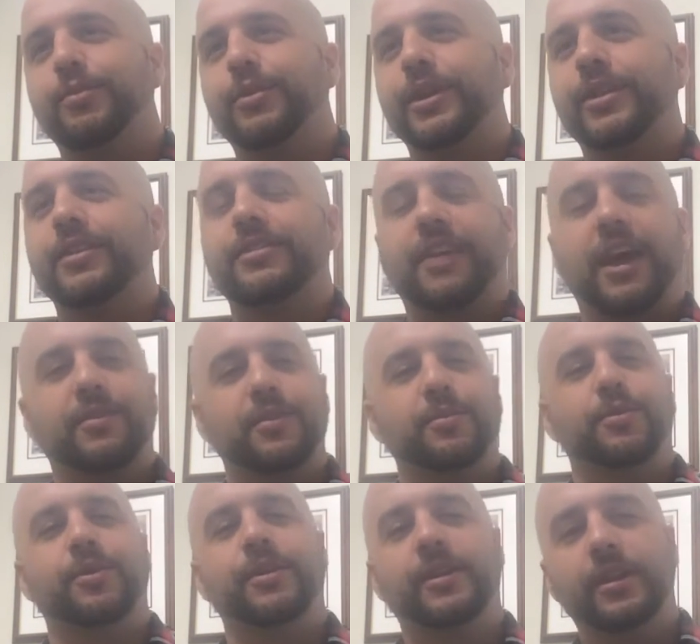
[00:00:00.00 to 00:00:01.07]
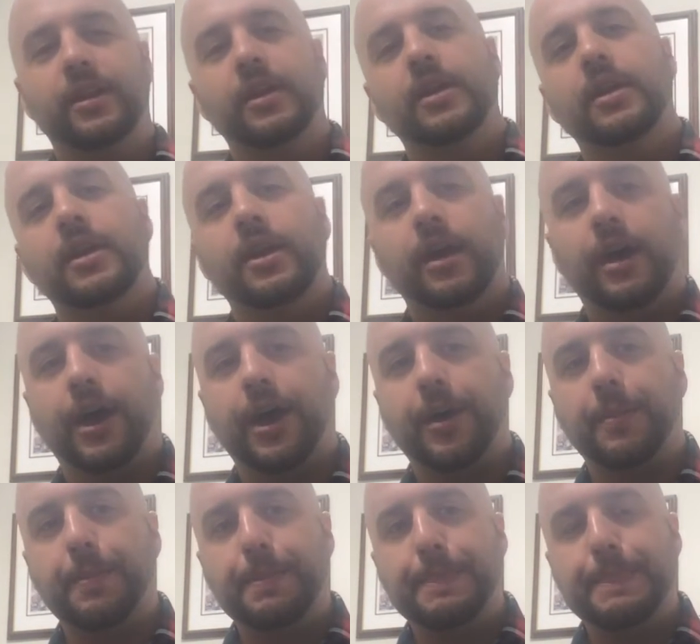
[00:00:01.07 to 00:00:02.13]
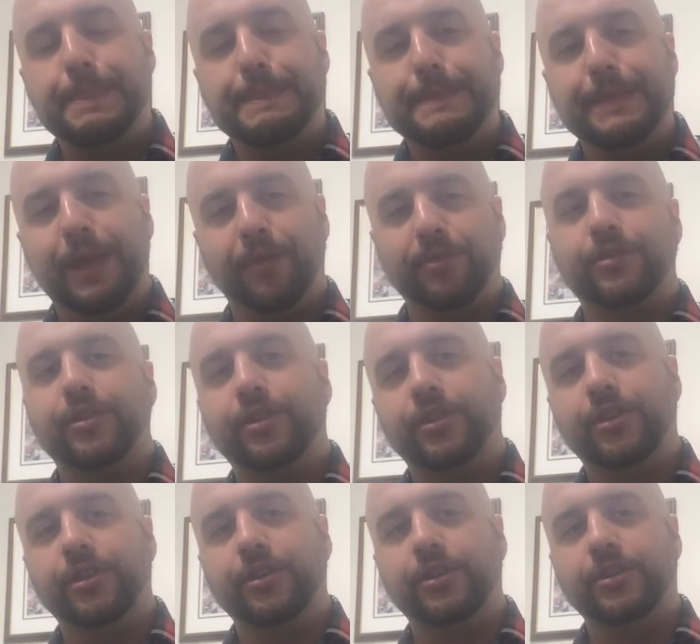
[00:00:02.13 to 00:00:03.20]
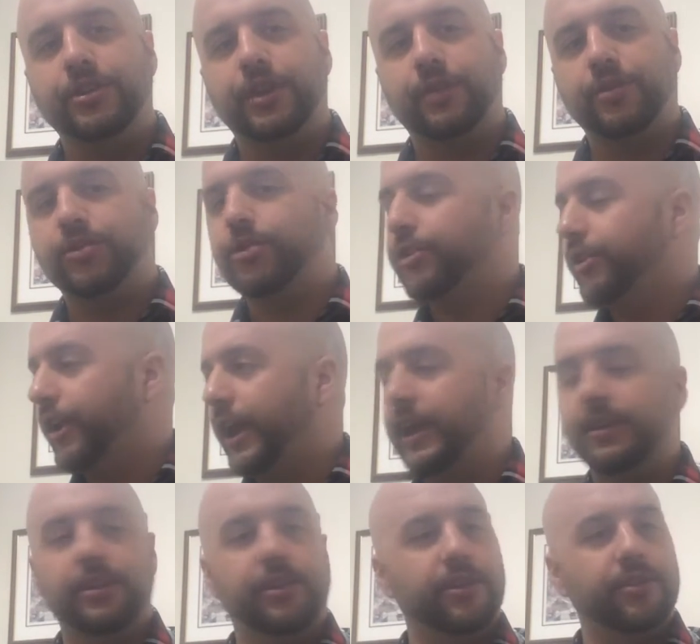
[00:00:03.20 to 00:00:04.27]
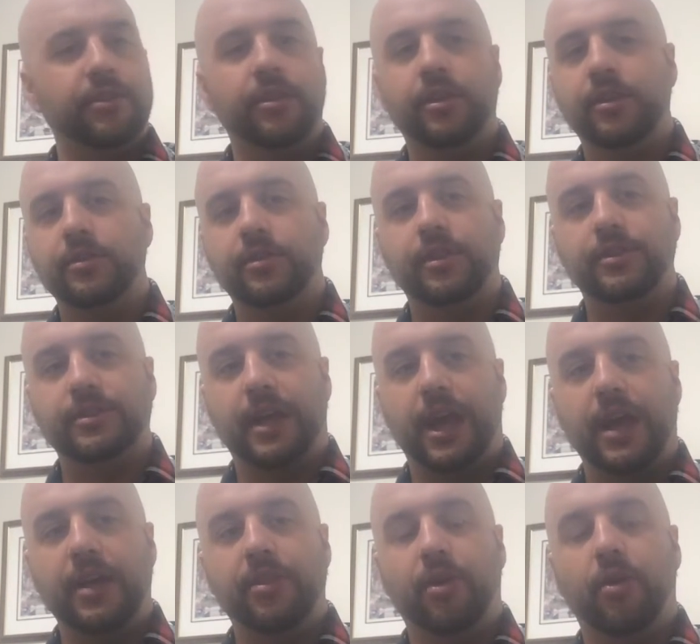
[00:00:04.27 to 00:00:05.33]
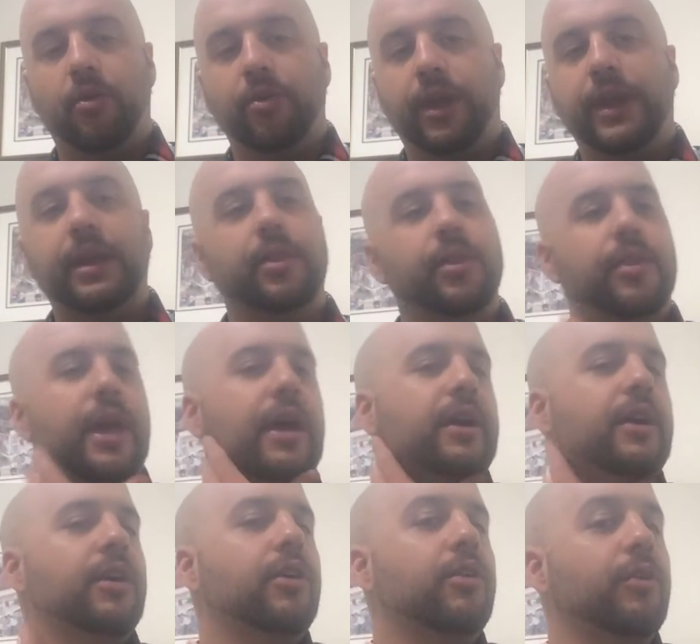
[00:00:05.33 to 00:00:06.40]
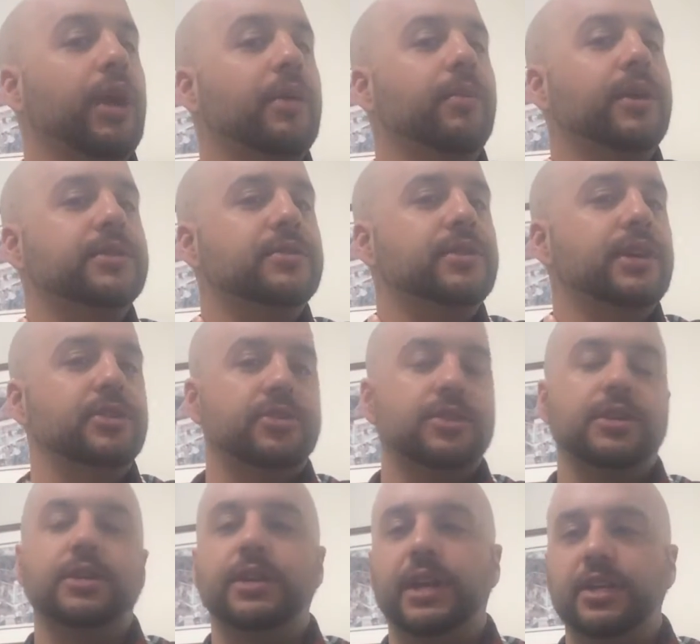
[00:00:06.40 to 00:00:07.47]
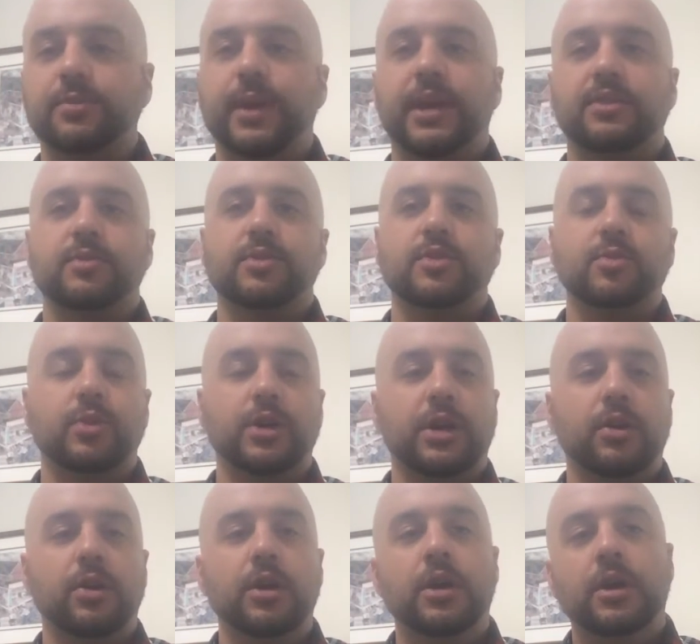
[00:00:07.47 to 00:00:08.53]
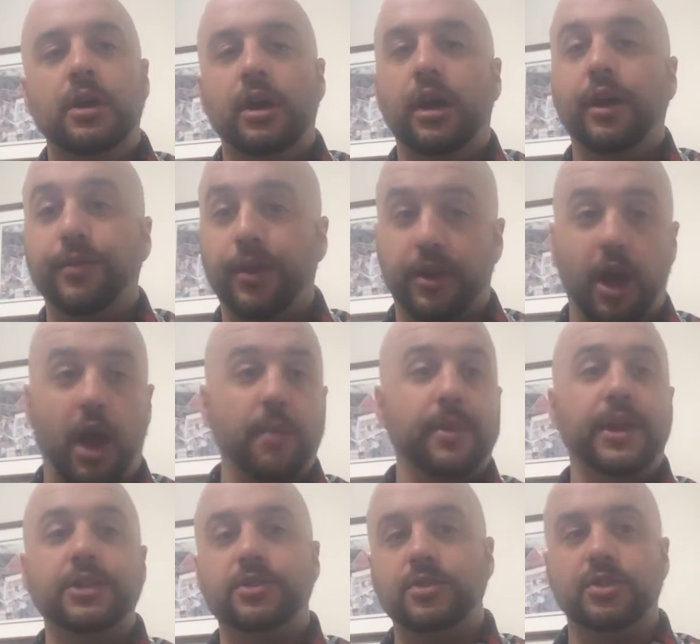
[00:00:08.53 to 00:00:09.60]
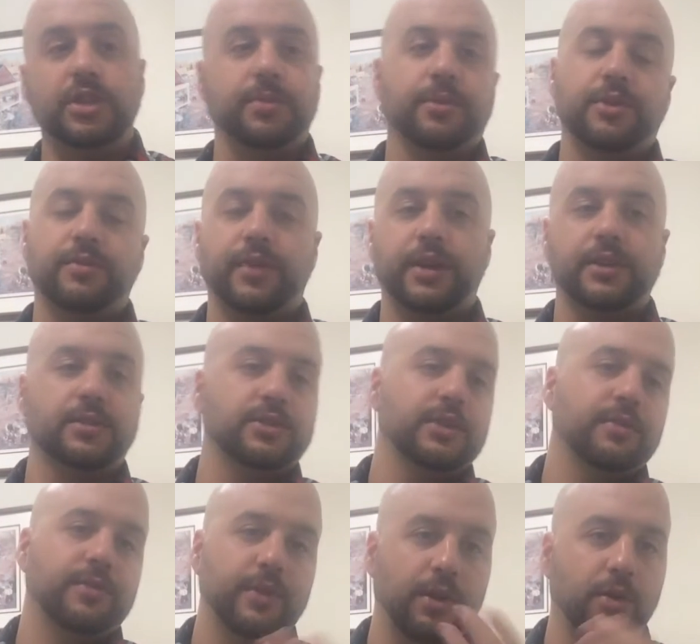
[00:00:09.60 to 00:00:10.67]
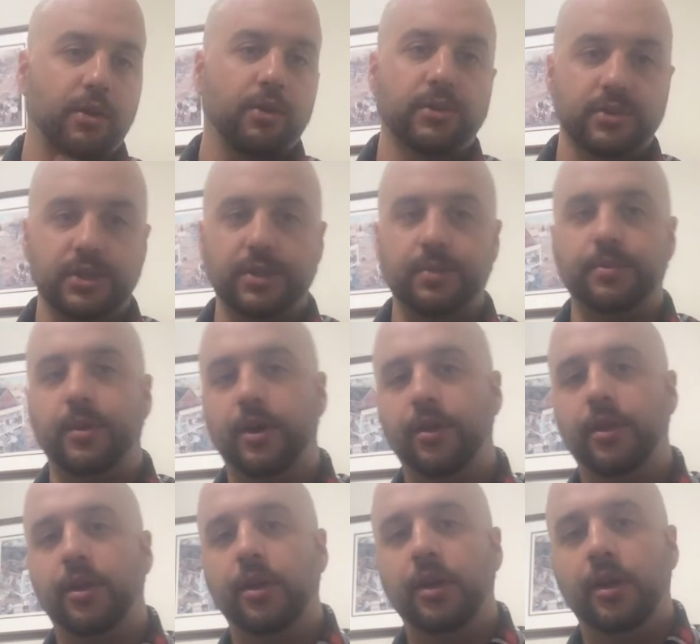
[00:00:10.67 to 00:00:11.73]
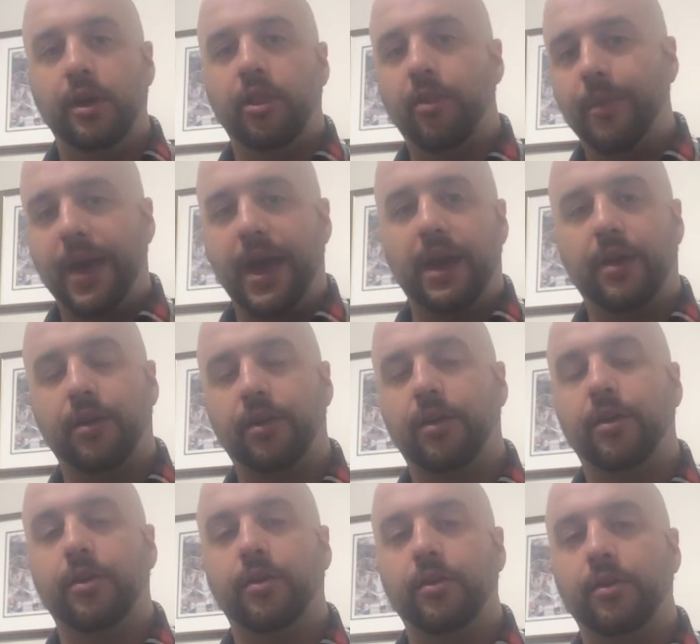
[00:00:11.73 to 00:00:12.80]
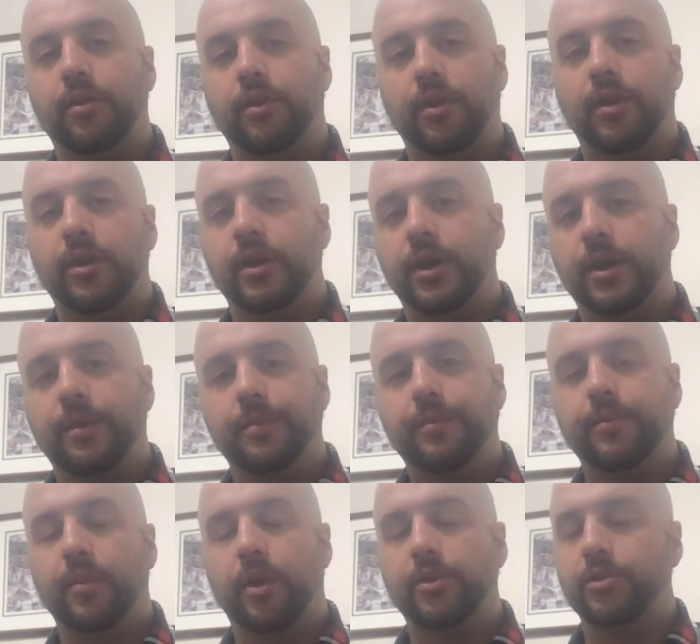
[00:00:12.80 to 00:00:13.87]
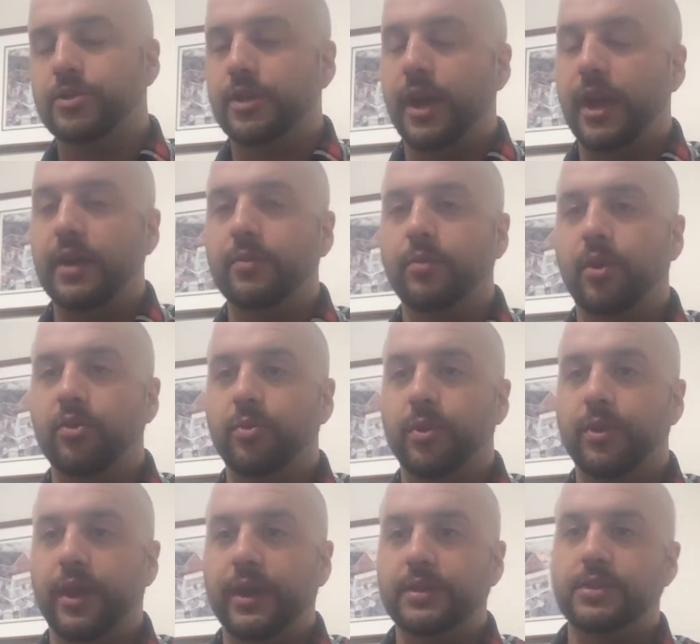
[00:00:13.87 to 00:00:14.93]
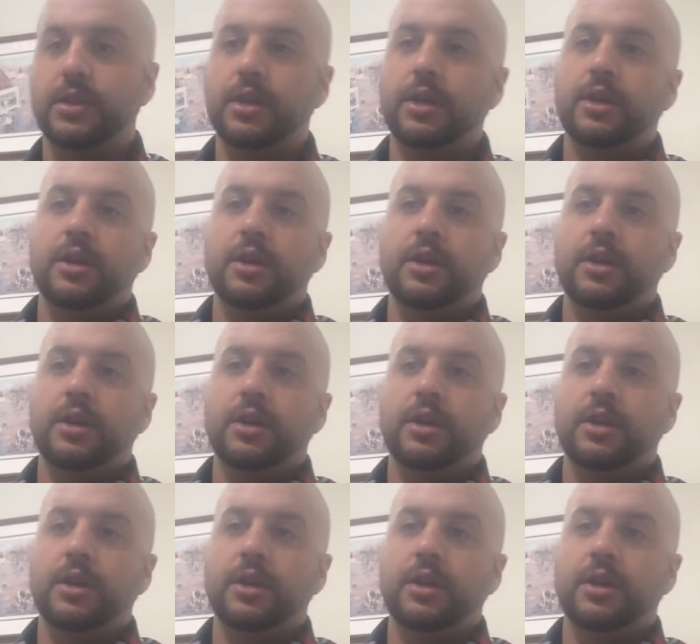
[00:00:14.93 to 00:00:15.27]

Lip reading: Breathing's kind of important. You have to turn your head to the side the whole night, and then that could create muscle tension and neck spasms as well. If you're a combination sleeper, you find yourself going to sleep on the back or on your side multiple nights.